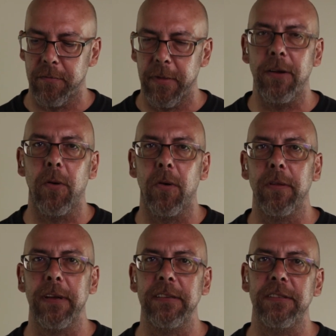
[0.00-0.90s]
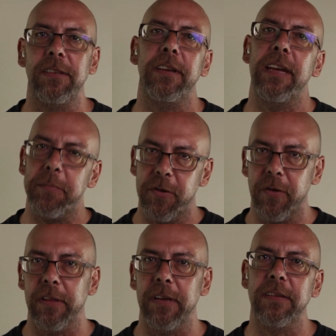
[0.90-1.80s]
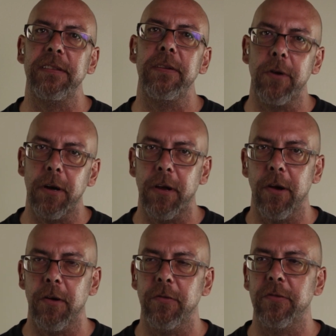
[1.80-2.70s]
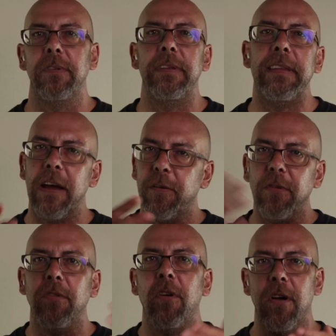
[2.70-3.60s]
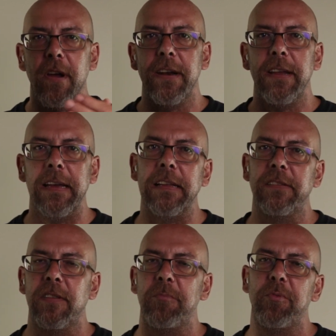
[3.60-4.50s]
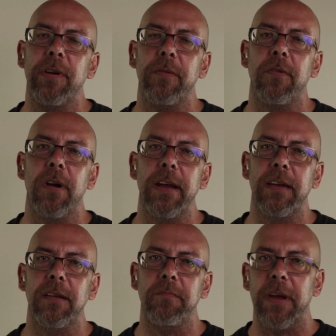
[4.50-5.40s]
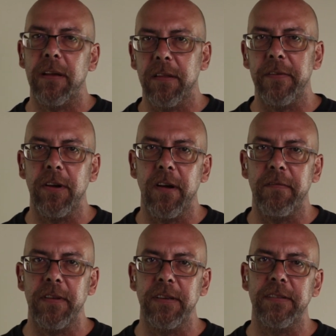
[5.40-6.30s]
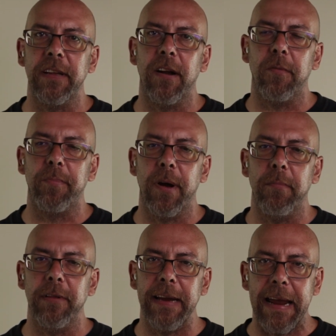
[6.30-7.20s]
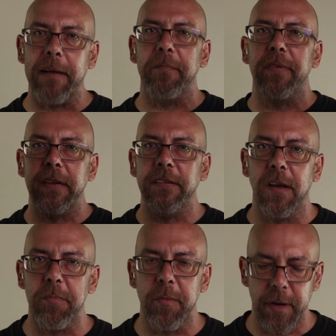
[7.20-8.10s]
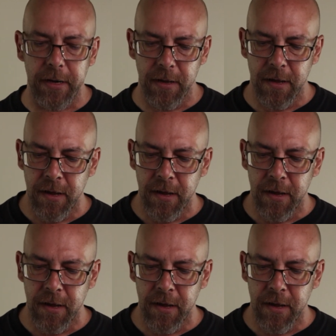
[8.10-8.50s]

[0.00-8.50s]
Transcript: My goal is to keep doing this, see where it goes. Down the line, it gets to the point where I could make a living off this, then I'll probably amp things up a bit.